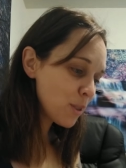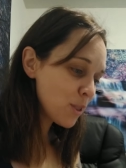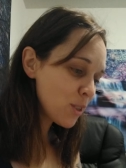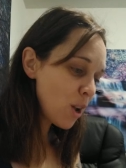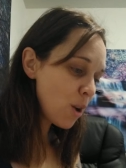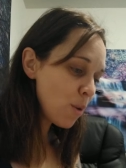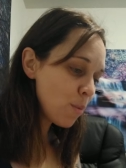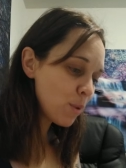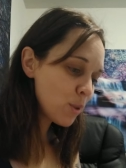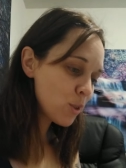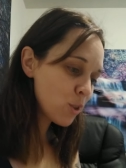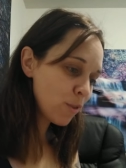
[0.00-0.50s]

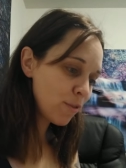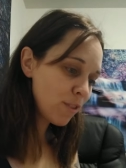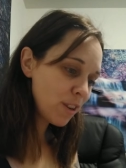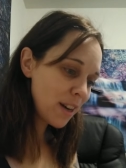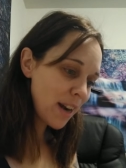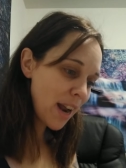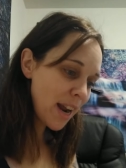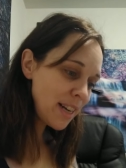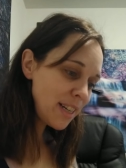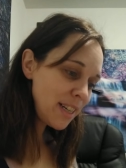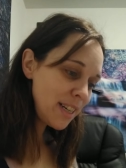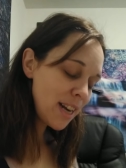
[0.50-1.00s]
result was over
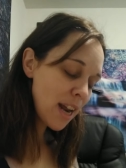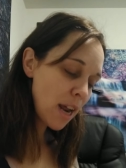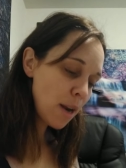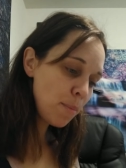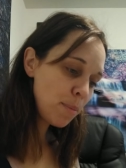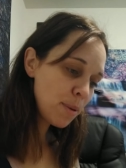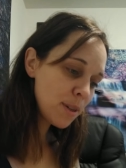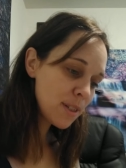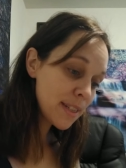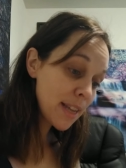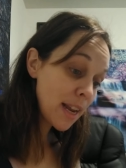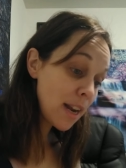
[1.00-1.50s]
99
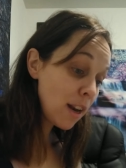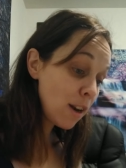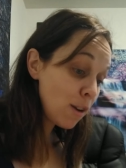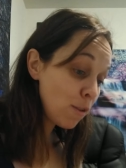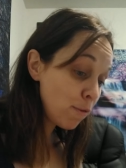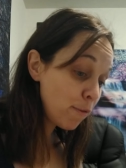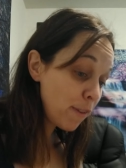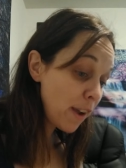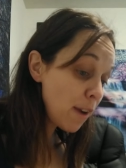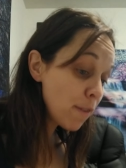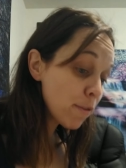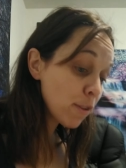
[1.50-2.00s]
per cent in
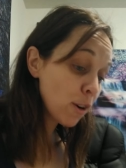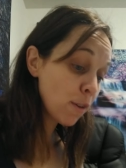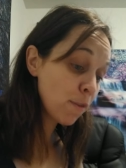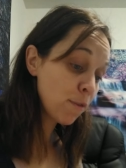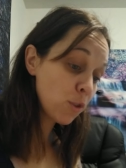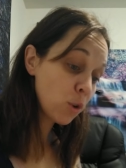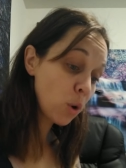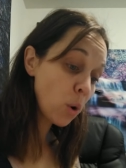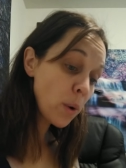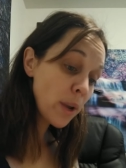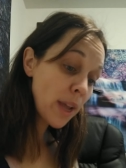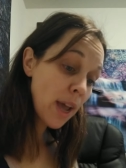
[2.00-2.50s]
favor of
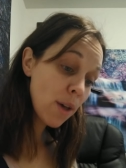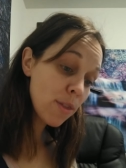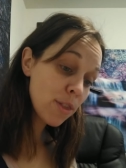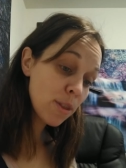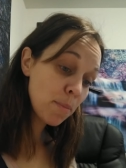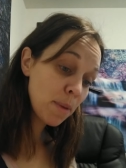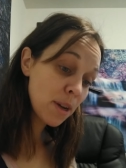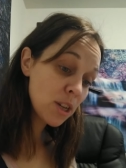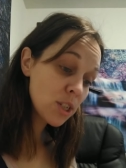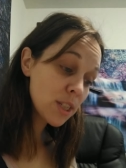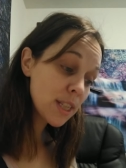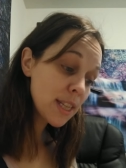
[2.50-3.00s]
throwing out
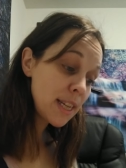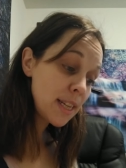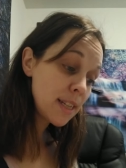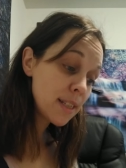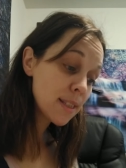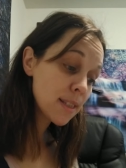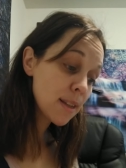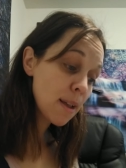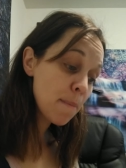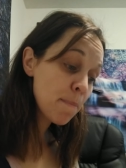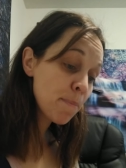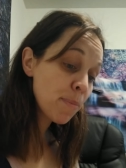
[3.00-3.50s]
the
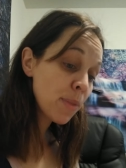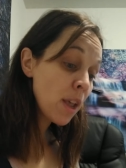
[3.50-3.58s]
Majlis.